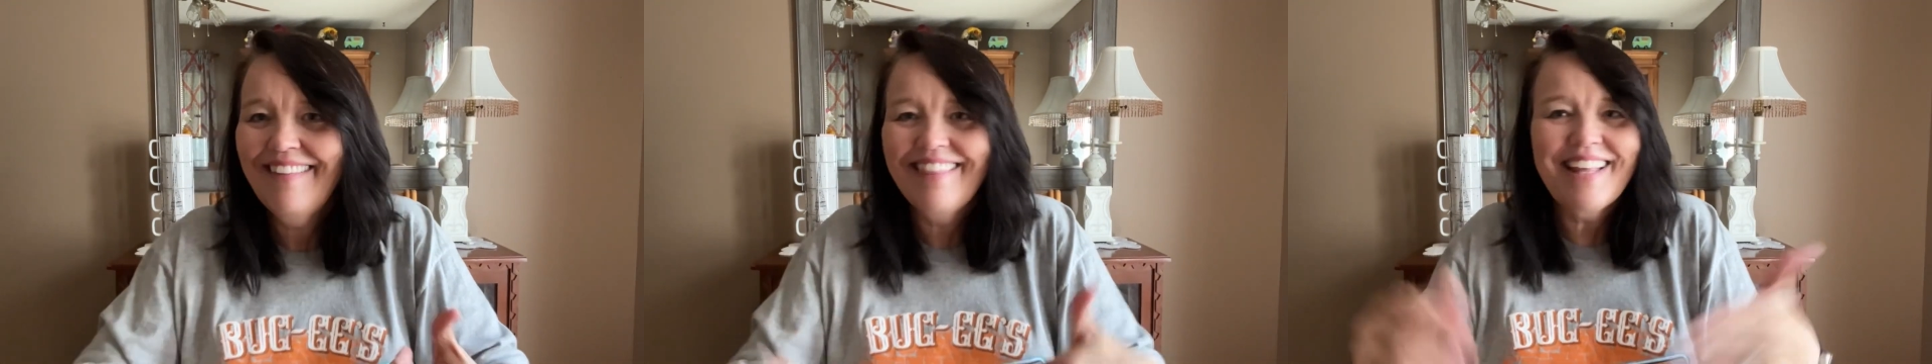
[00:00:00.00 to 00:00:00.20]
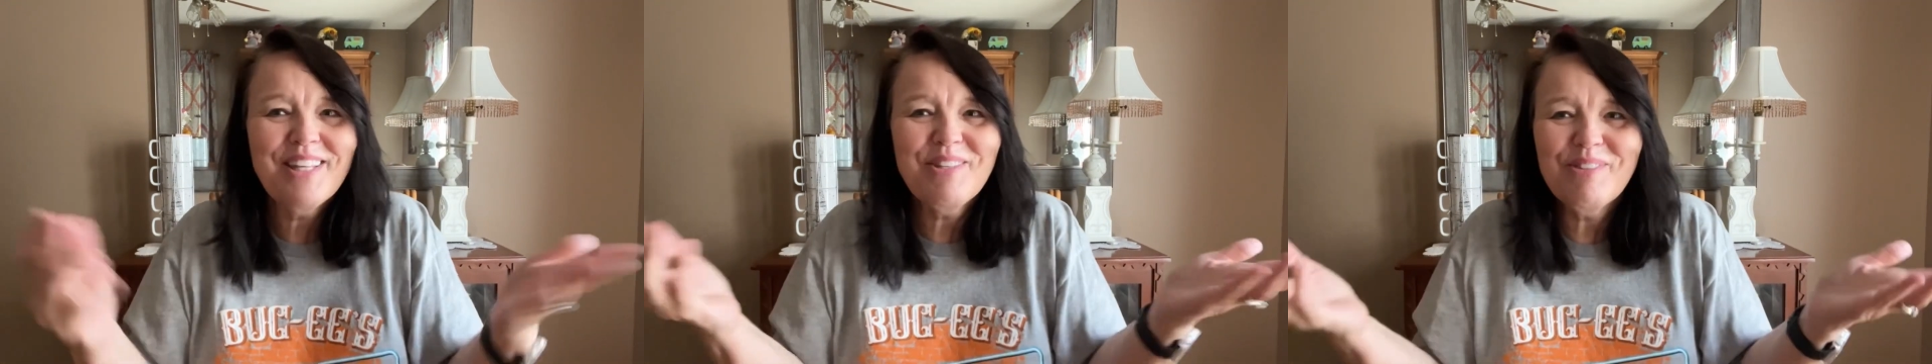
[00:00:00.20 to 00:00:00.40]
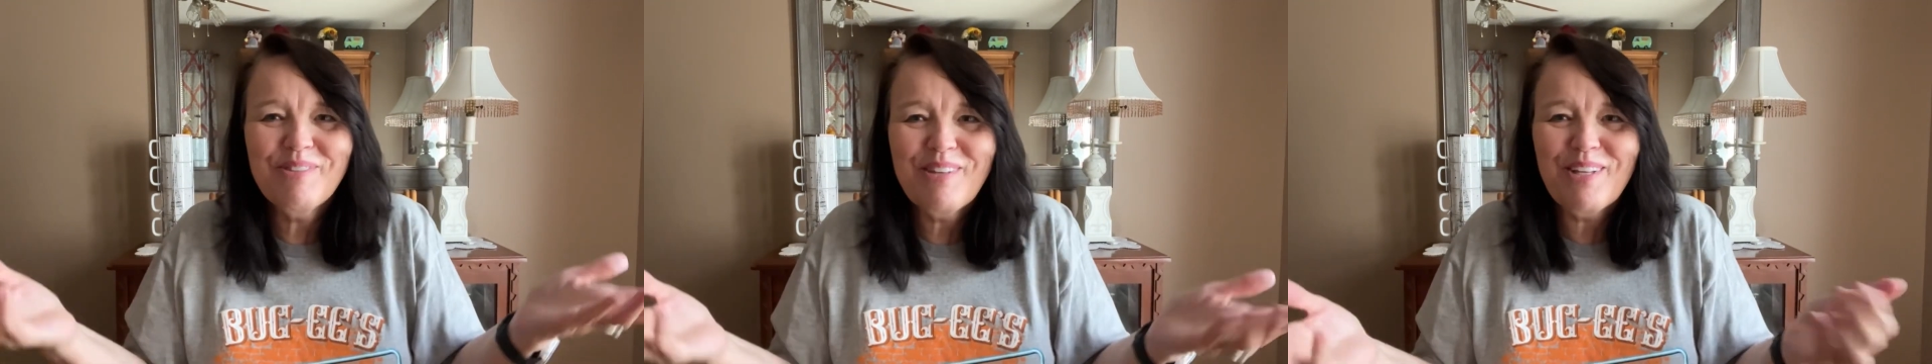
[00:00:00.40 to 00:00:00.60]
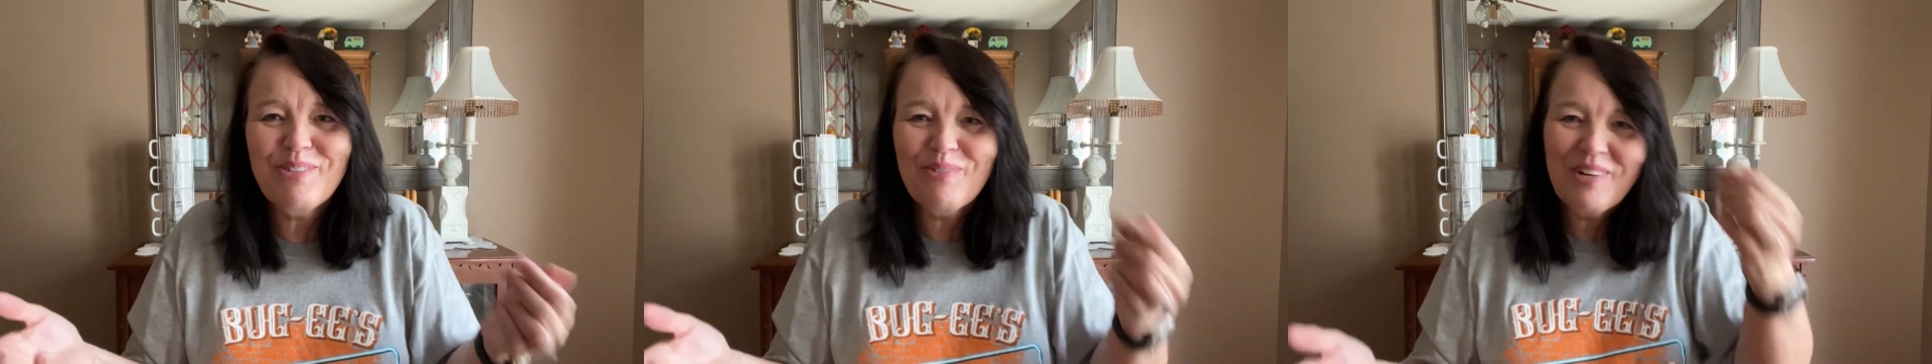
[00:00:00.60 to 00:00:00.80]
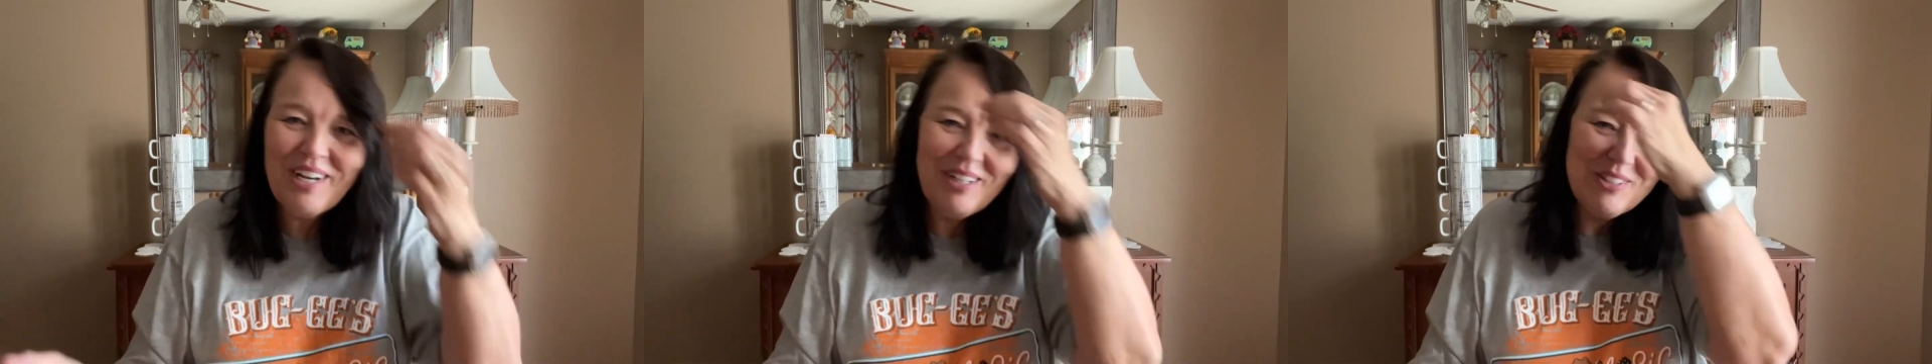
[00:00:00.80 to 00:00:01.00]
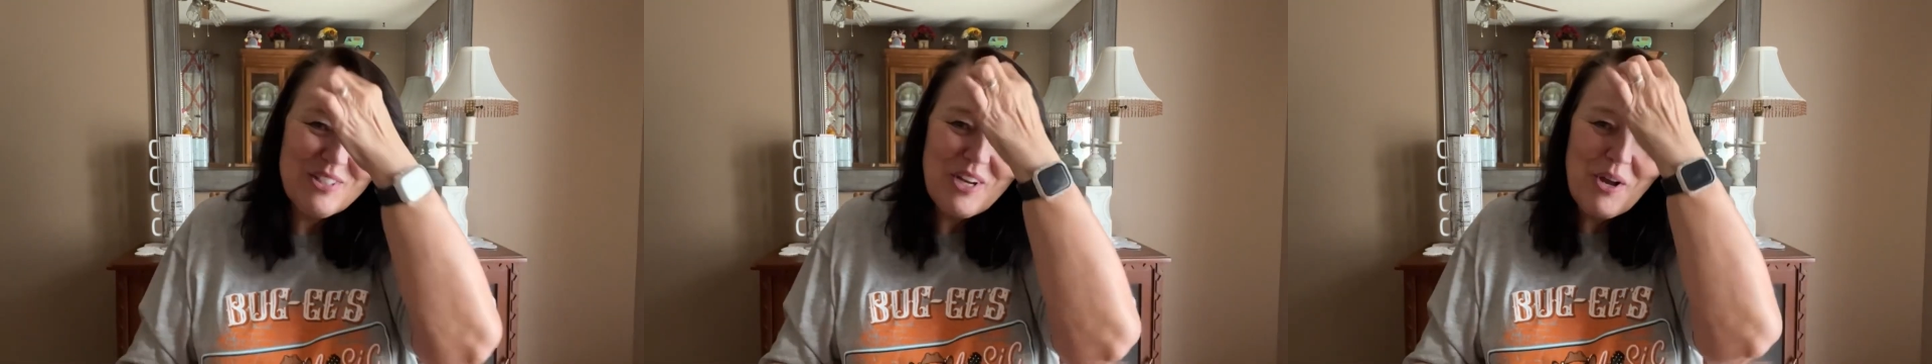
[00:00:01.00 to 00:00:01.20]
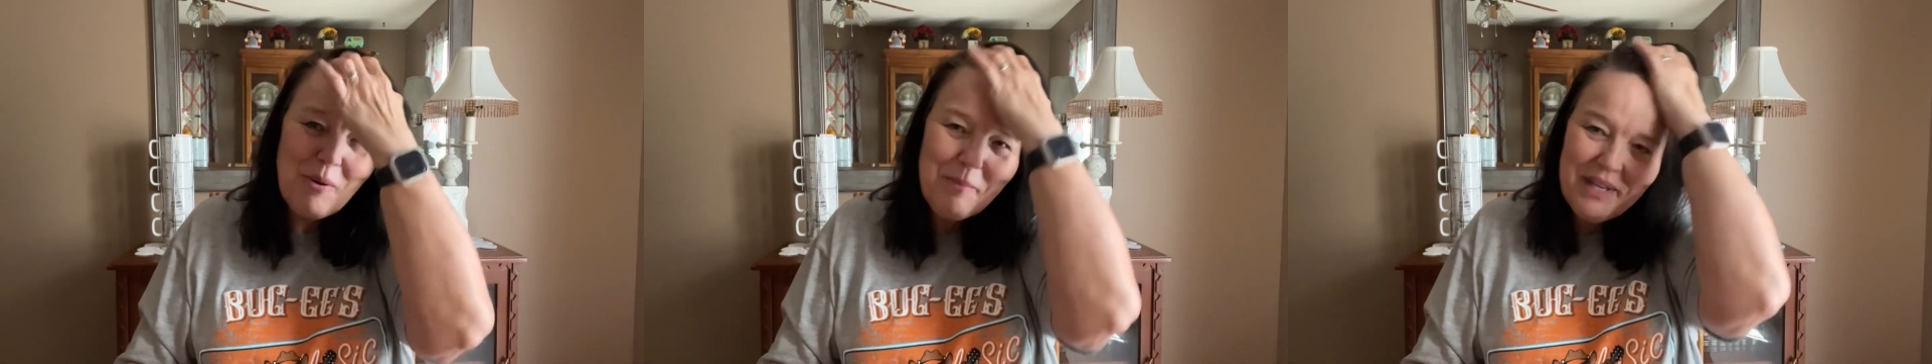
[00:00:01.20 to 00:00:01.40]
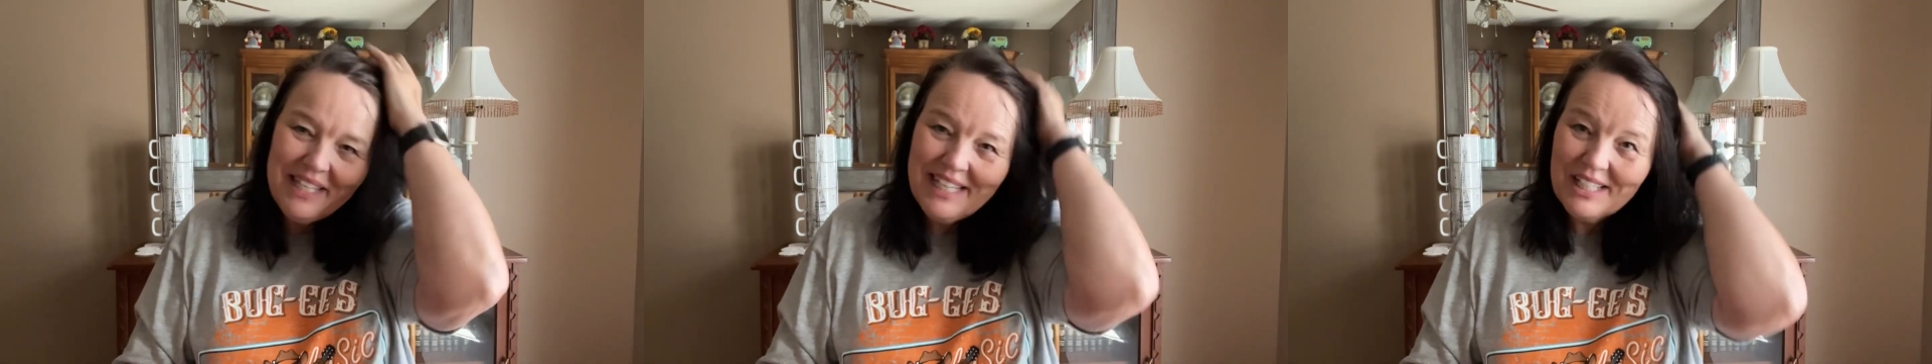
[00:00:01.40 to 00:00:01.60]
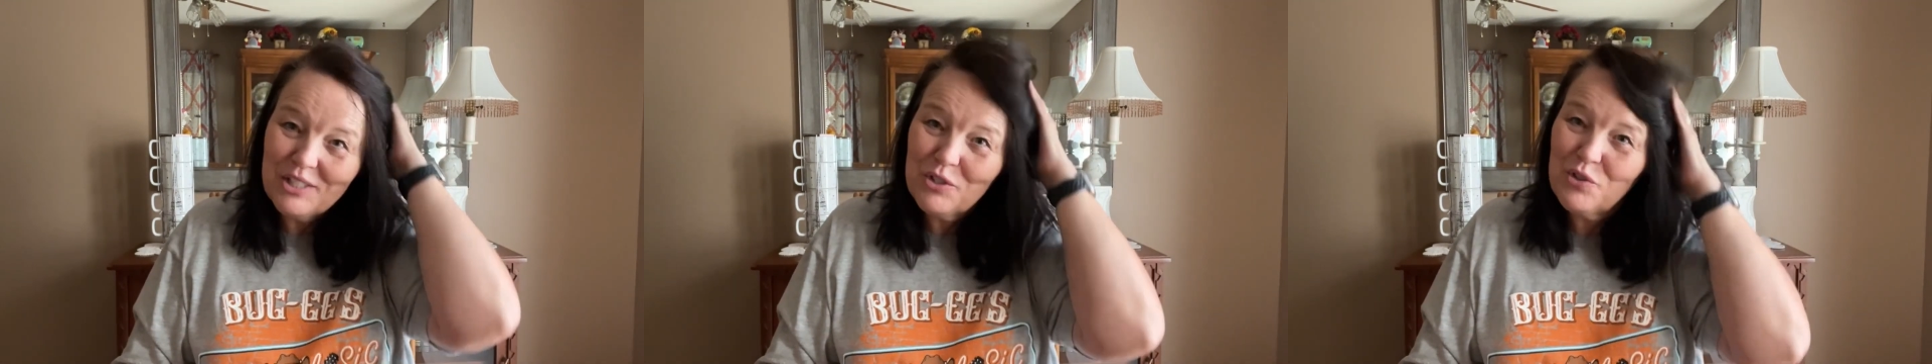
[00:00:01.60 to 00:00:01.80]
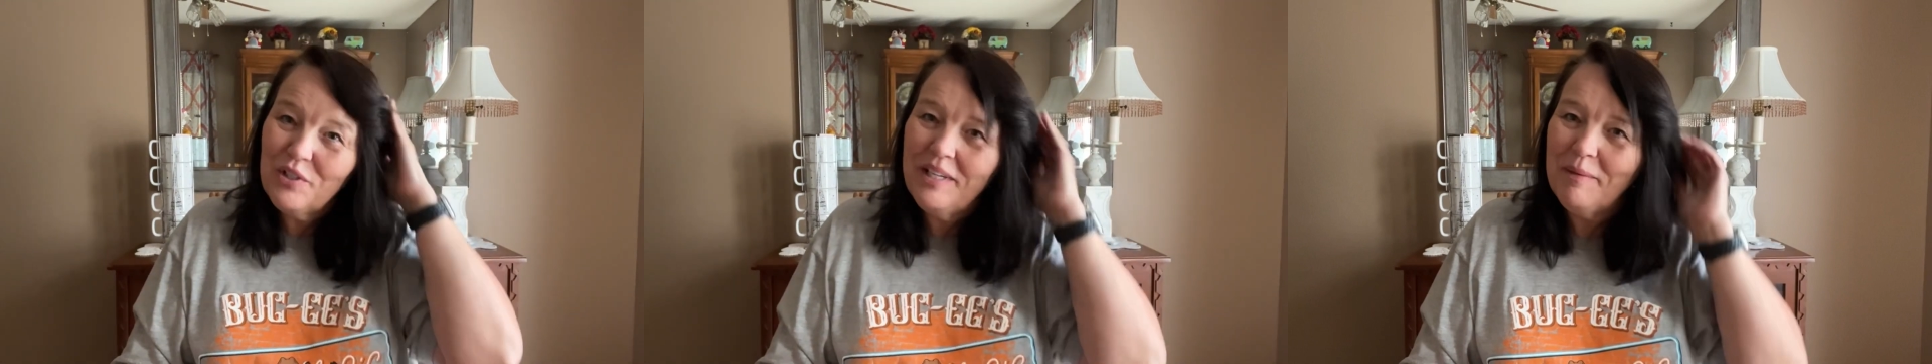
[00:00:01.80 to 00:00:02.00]
That's what I'll try on my
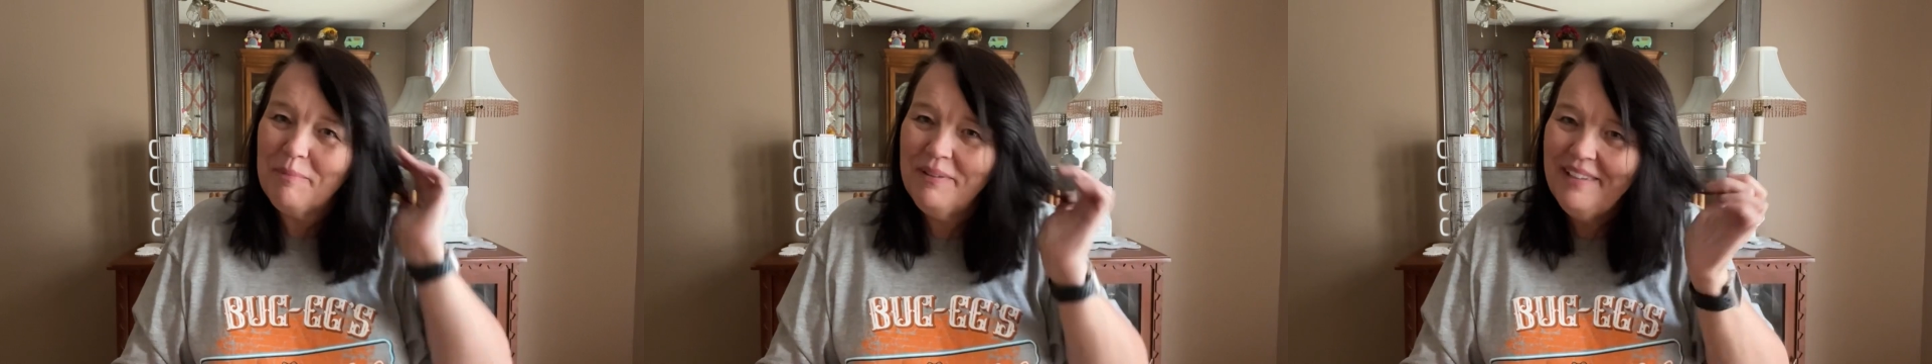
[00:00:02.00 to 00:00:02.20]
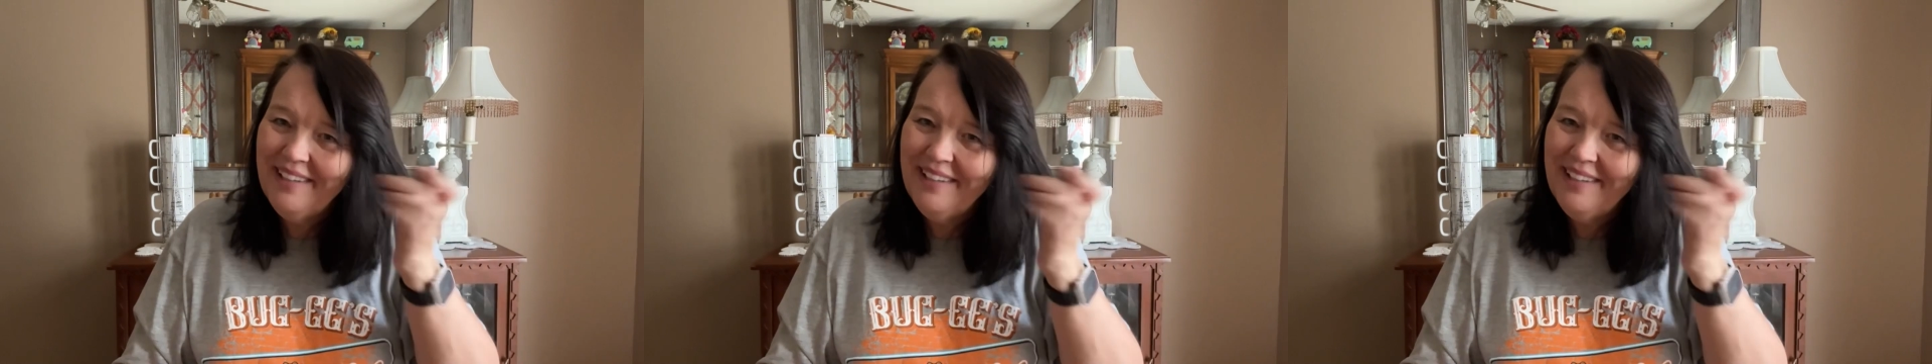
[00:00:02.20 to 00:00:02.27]
next trip.